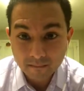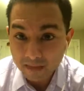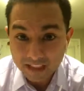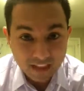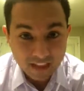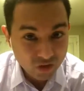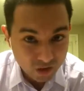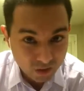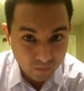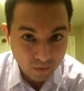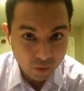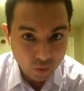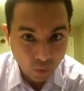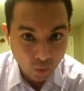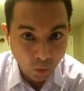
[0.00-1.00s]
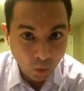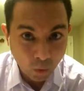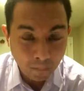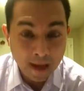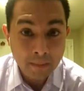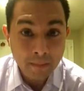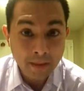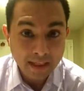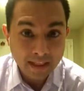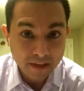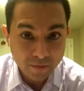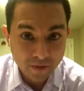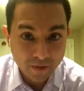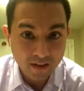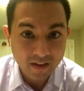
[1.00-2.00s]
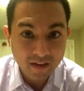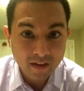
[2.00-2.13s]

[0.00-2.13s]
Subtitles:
Each individual might be different,